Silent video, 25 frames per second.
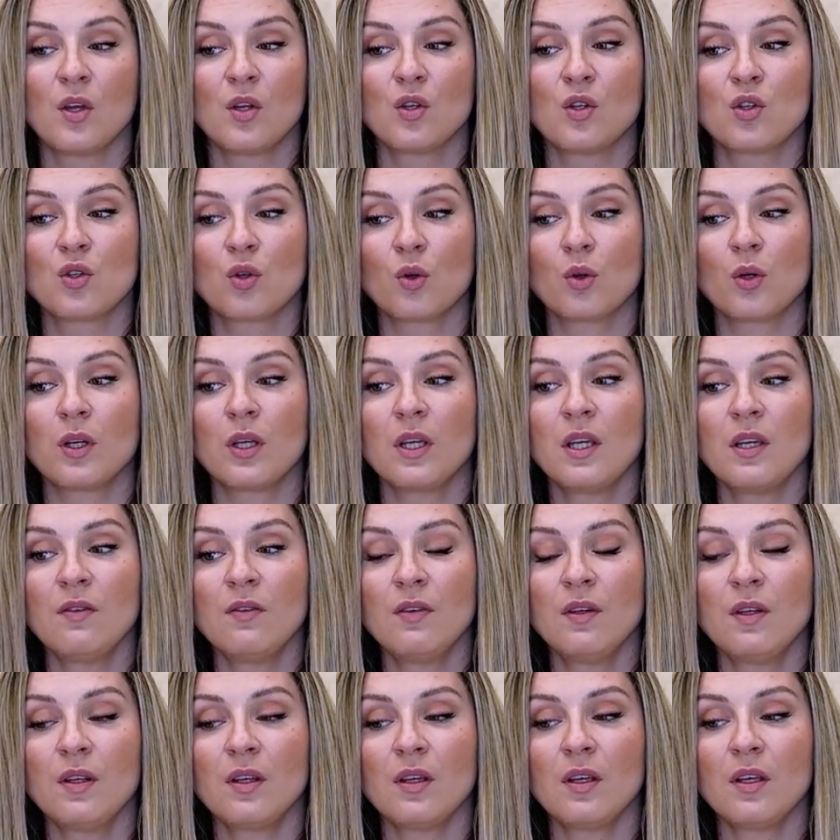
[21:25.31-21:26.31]
So
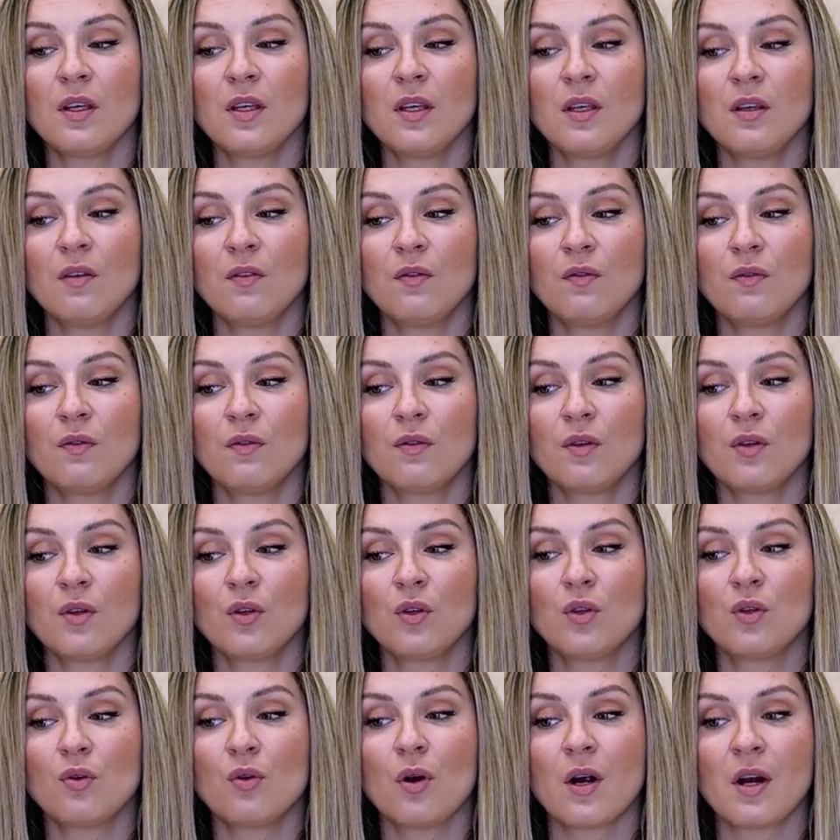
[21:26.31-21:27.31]
even if
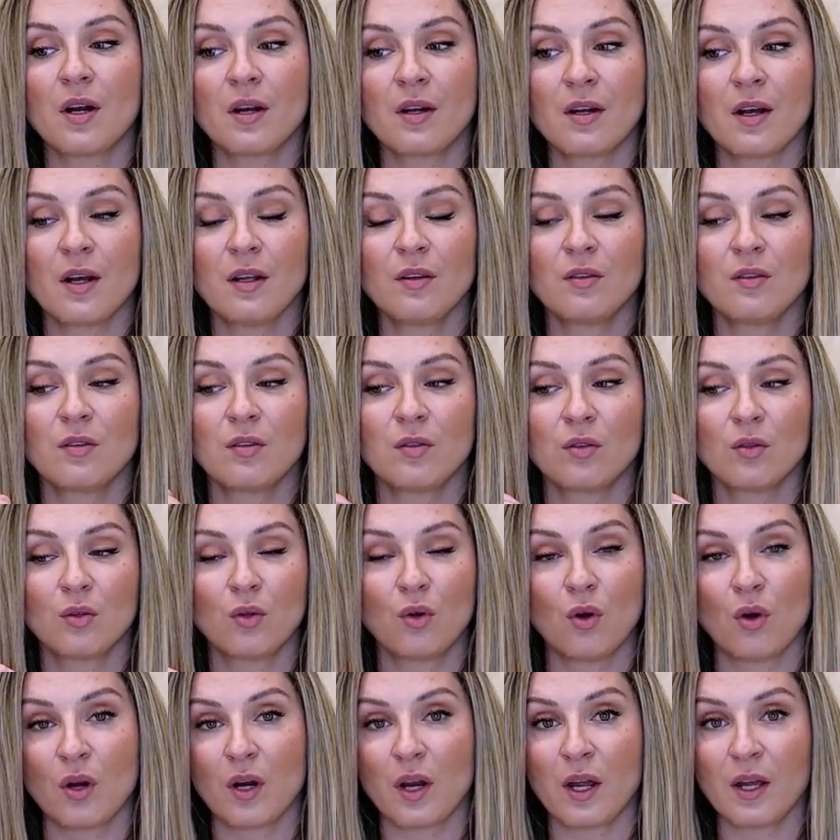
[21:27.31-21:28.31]
you are not
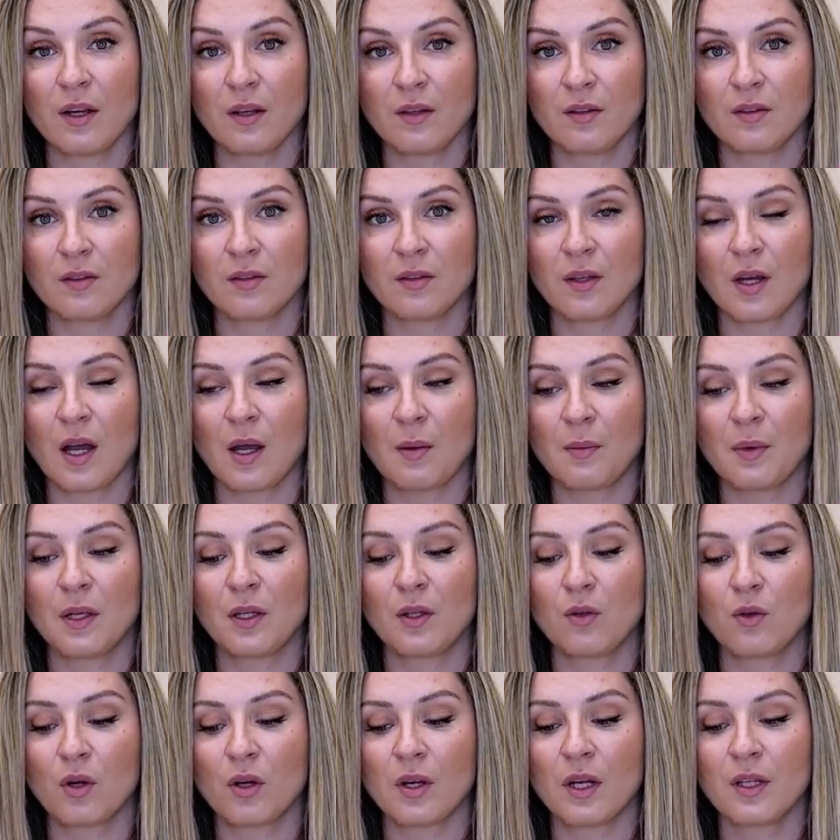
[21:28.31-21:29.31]
correct, I
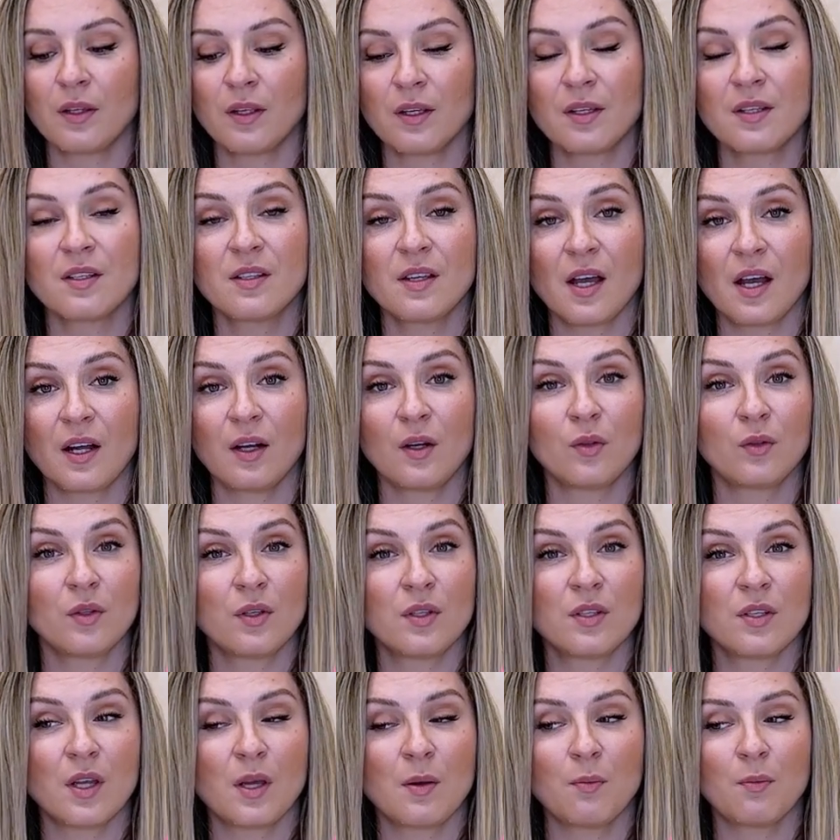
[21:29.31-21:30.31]
mean you're not exactly on the
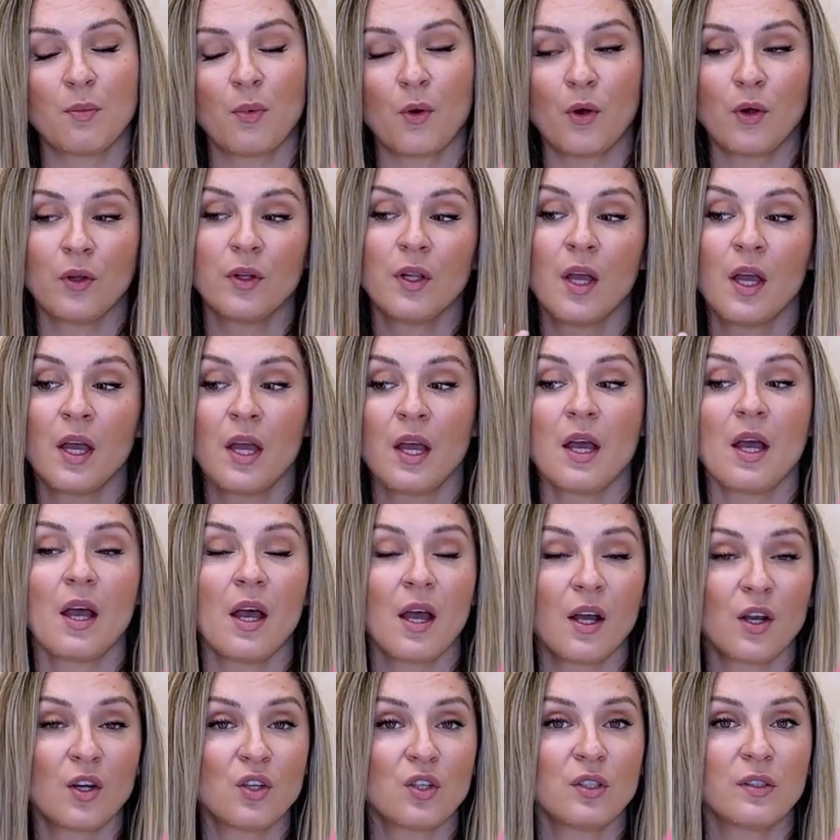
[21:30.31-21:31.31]
same point,
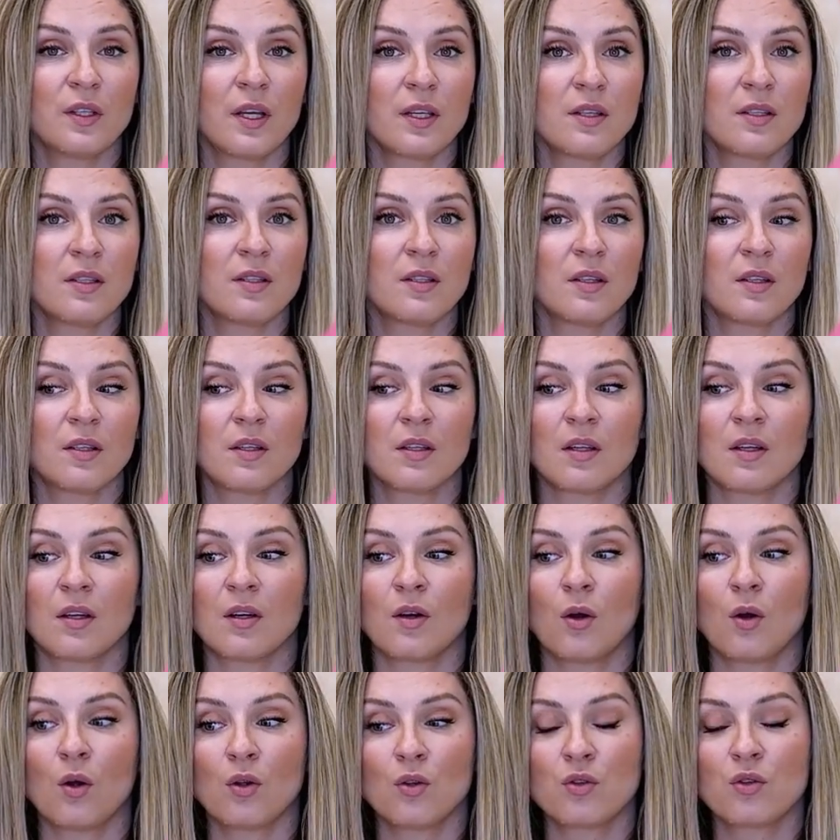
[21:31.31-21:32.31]
actually that's
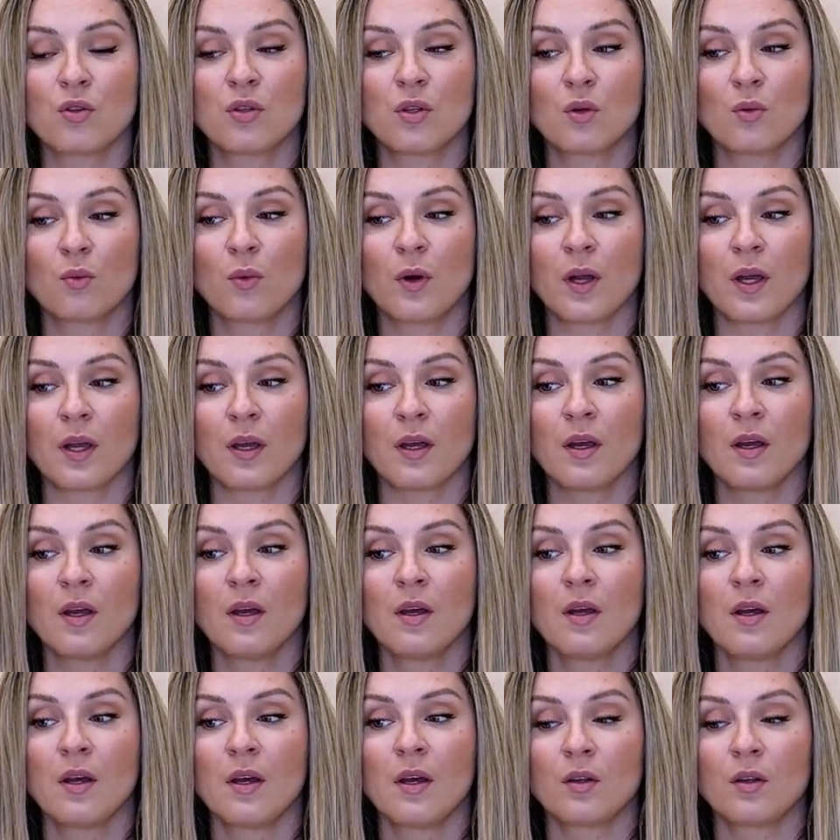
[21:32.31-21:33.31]
also the way
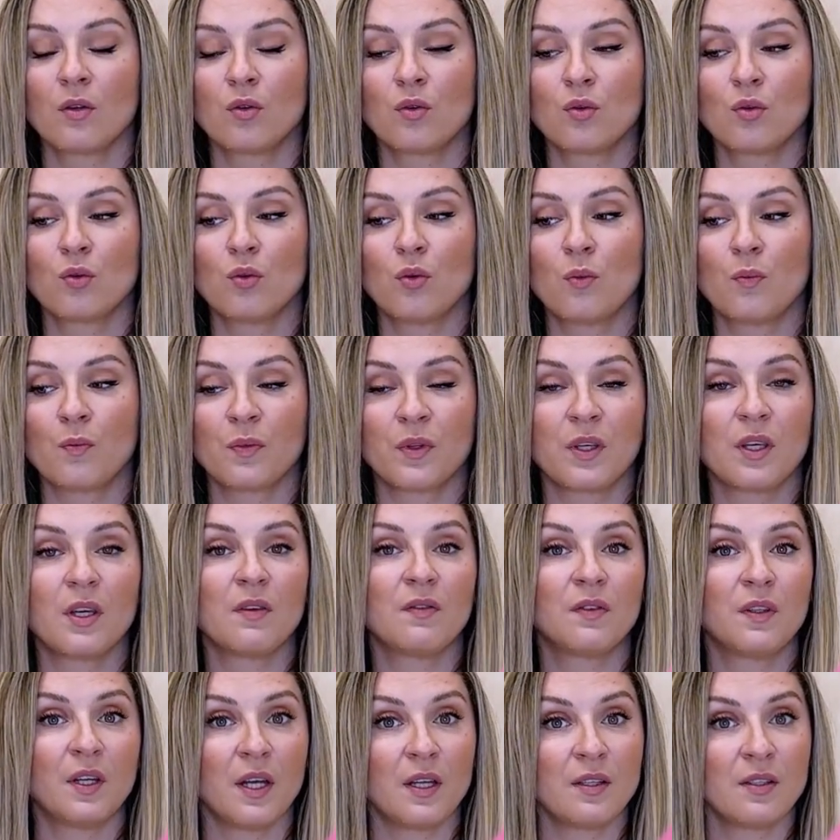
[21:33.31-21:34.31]
to
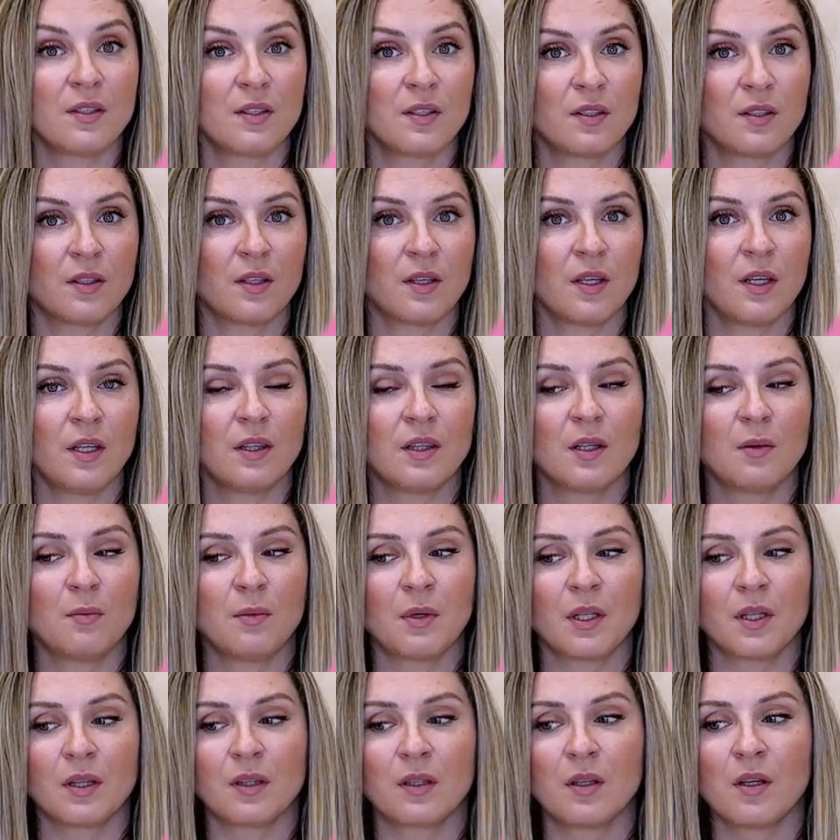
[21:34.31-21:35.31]
give density in the
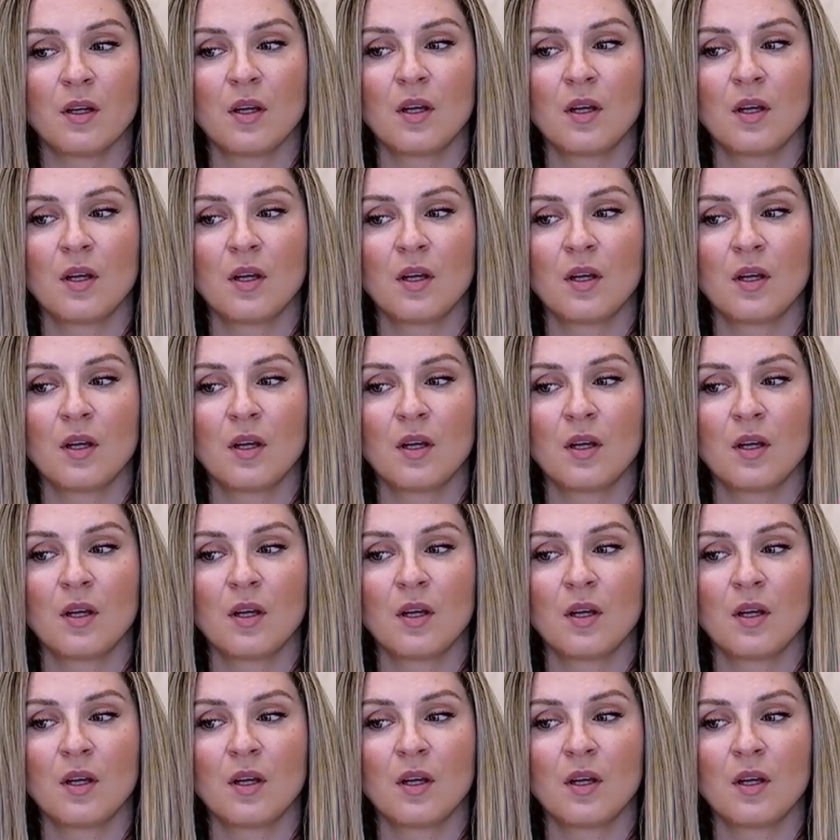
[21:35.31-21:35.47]
middle.